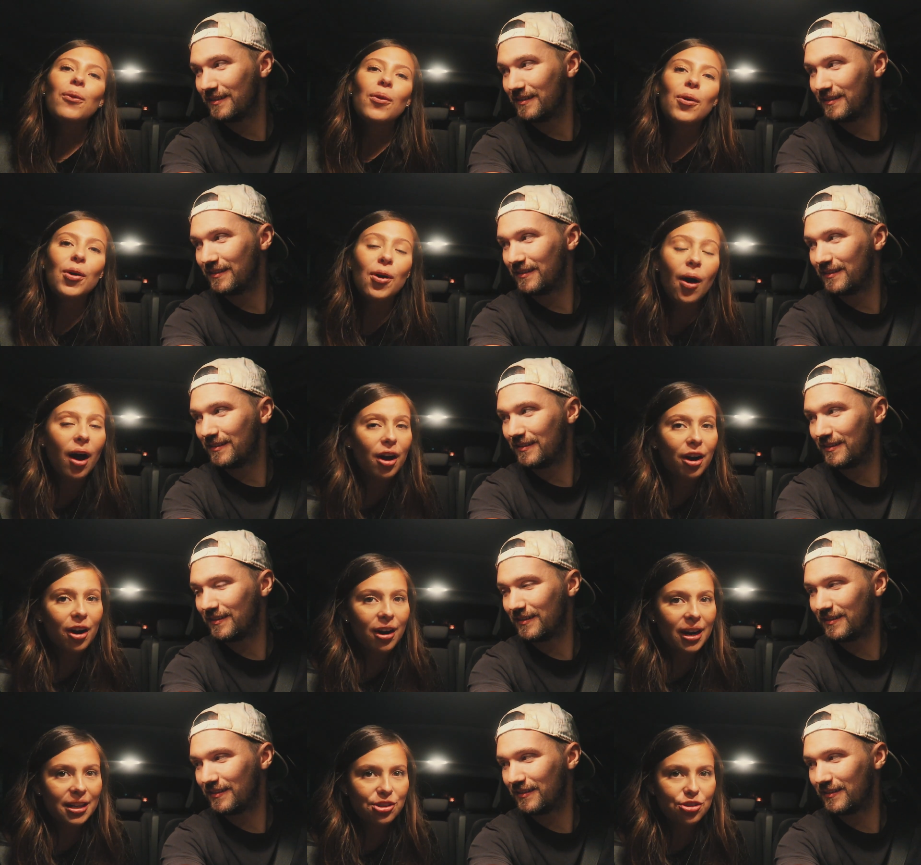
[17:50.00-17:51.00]
Speaker 1: We are
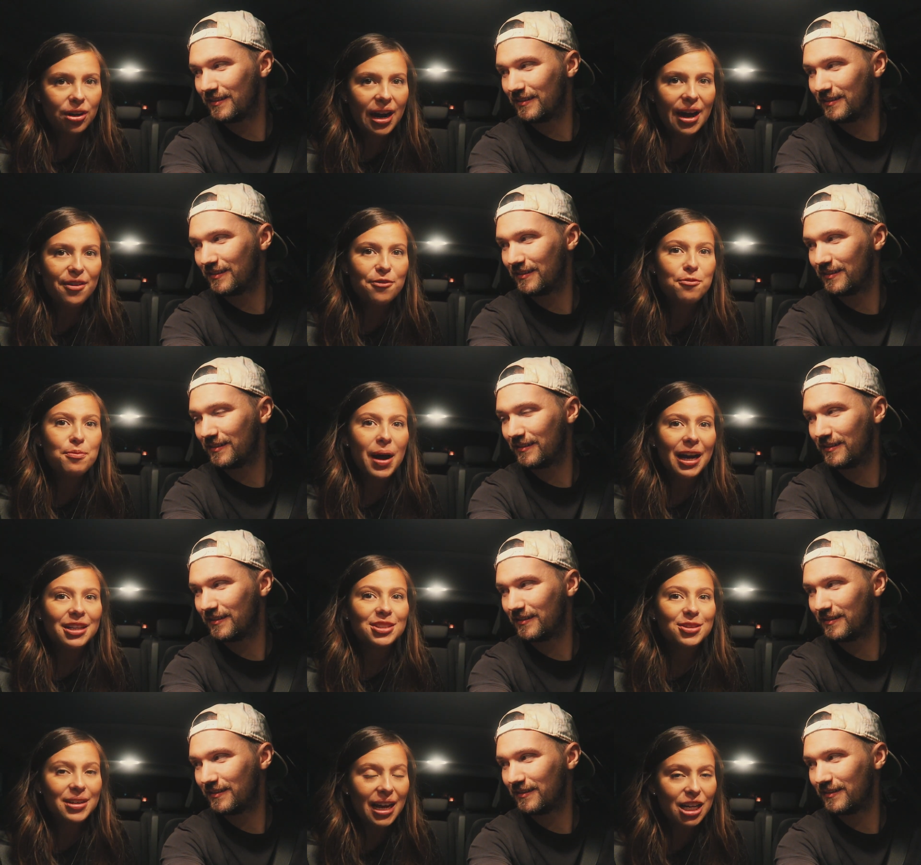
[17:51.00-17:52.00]
gonna drive
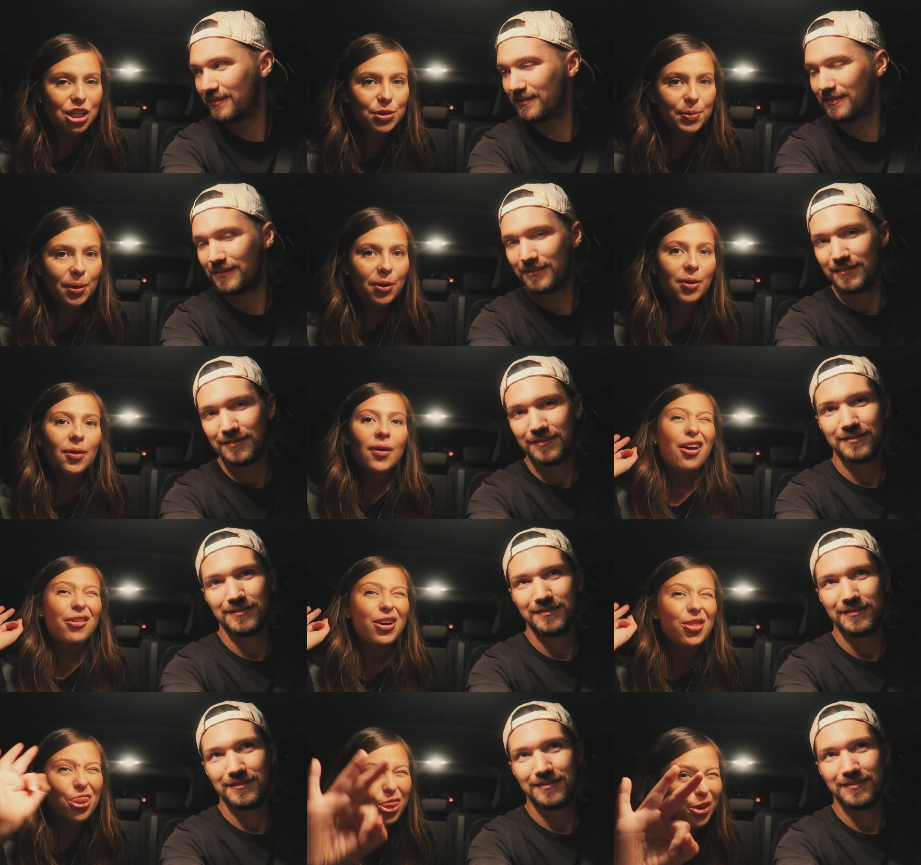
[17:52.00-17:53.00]
back to Nashville
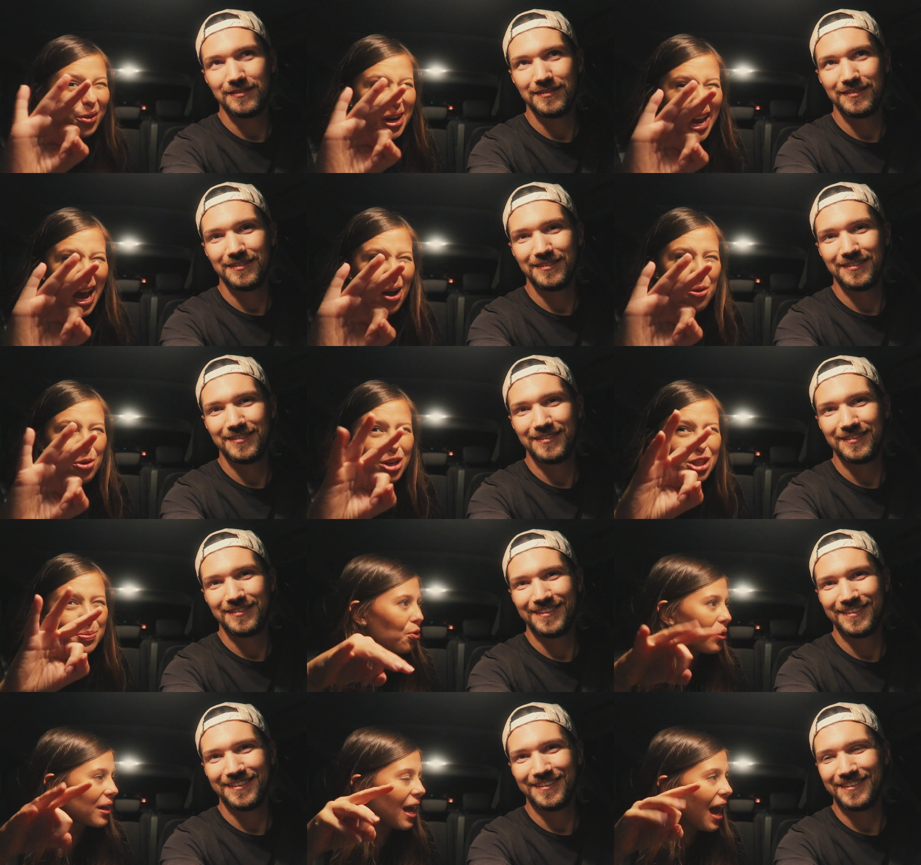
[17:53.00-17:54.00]
around three
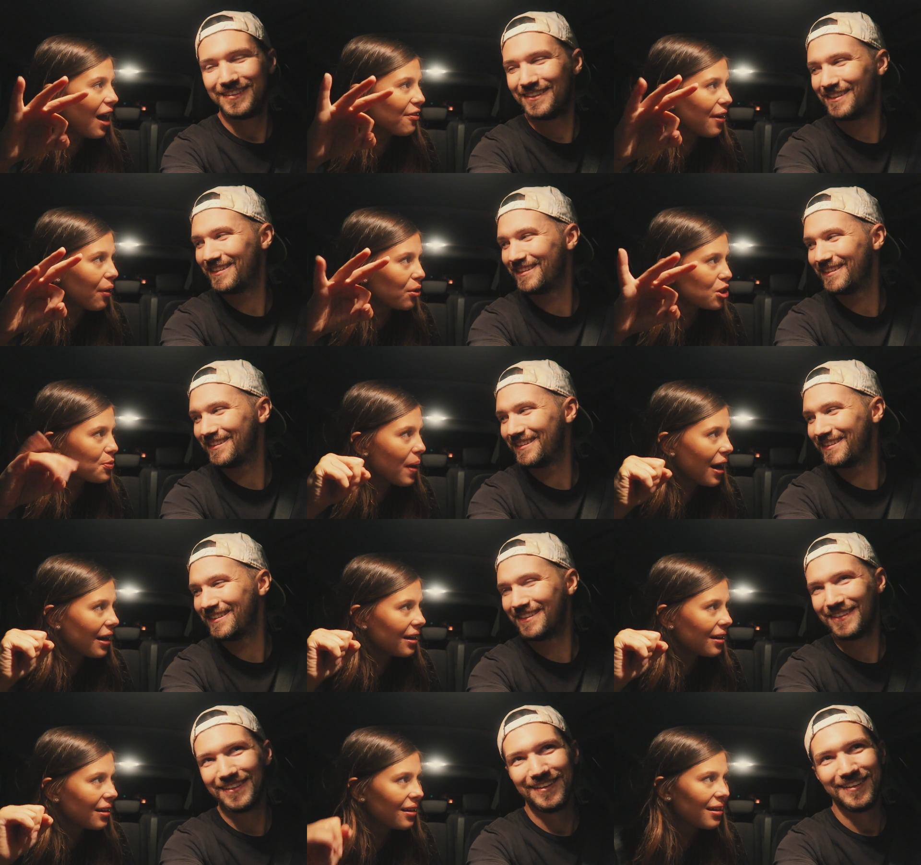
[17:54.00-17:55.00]
hours, three and a half hours
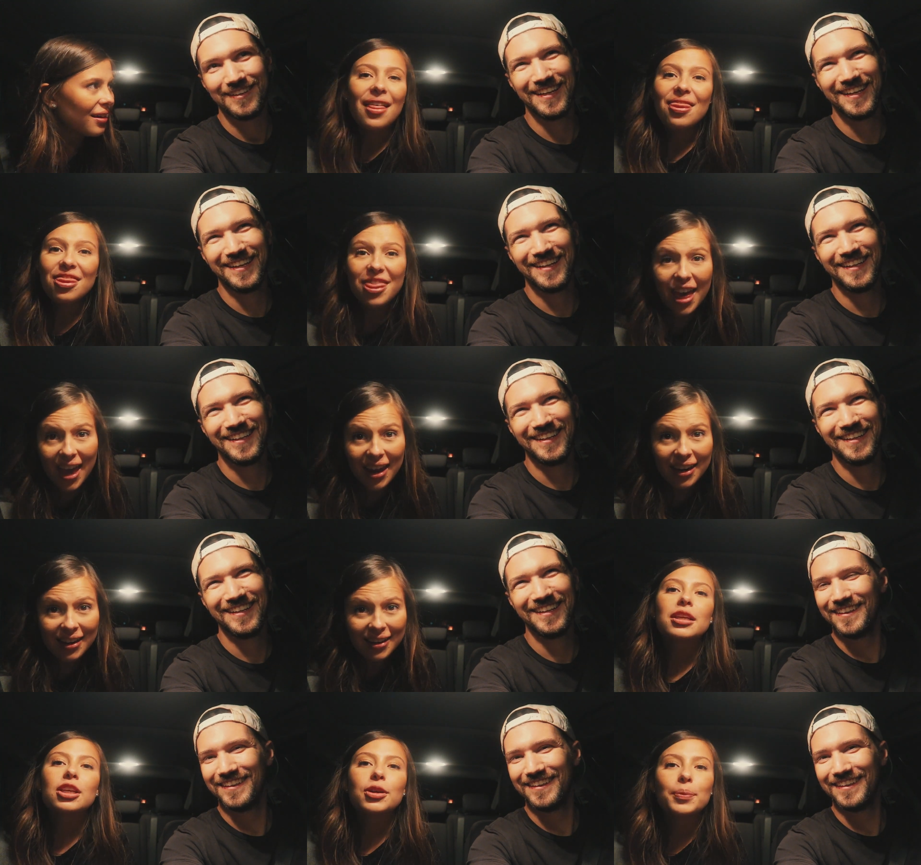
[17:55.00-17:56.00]
back, and
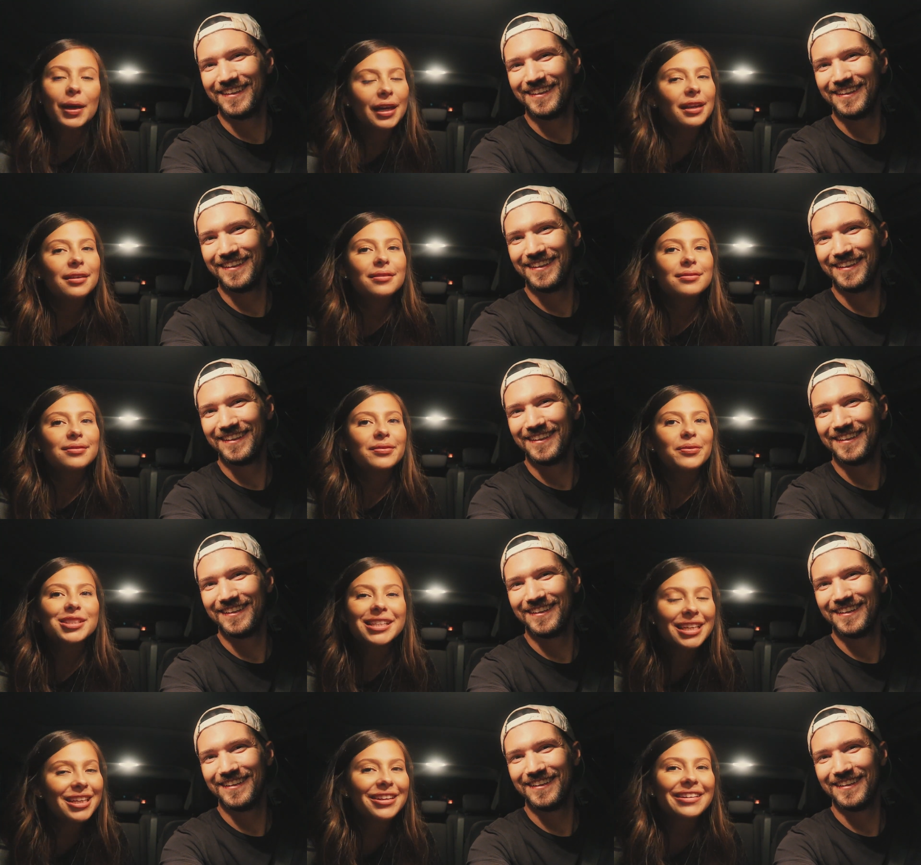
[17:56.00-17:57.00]
then to bed.
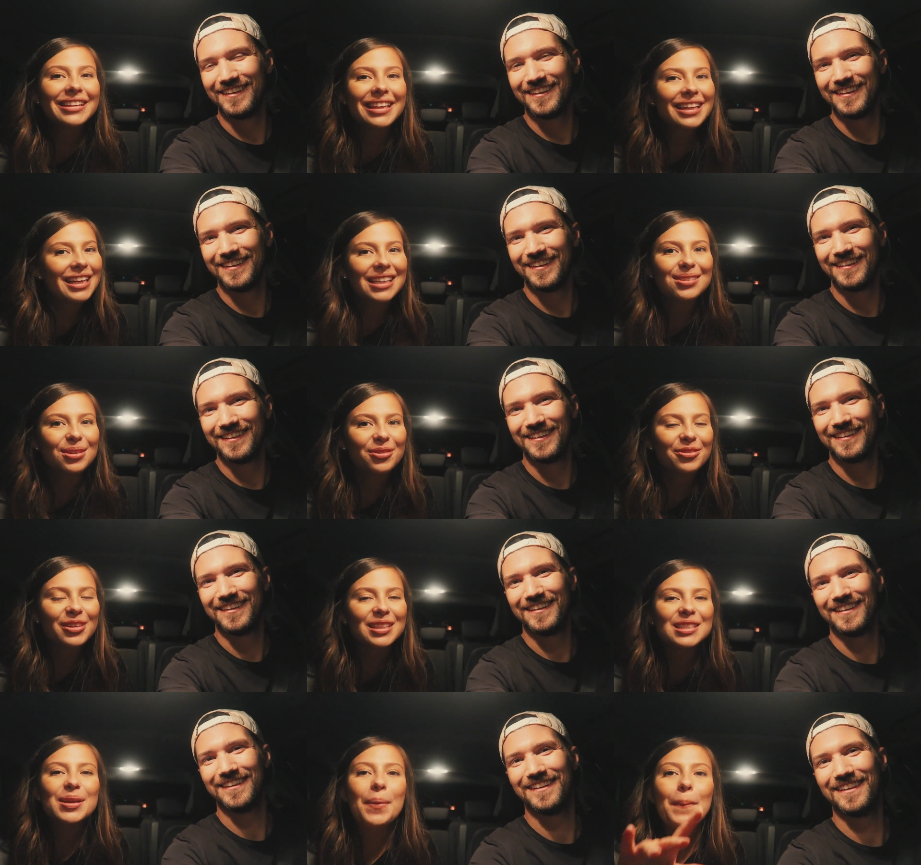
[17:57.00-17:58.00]
See you in the next one,
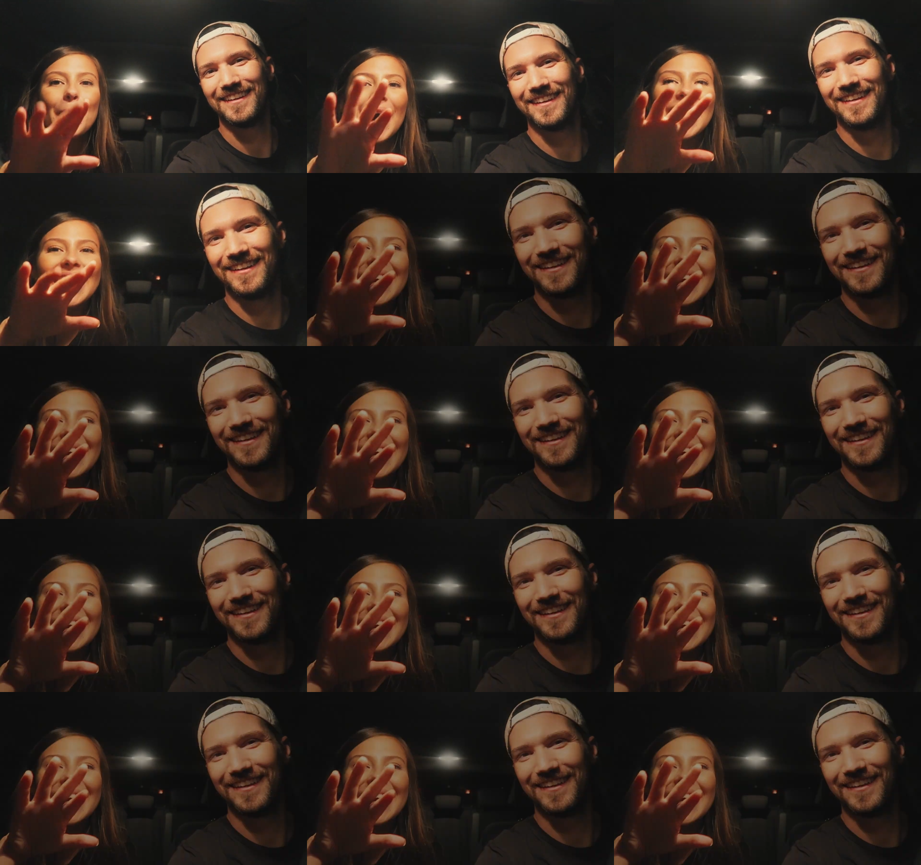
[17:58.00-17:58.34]
friends.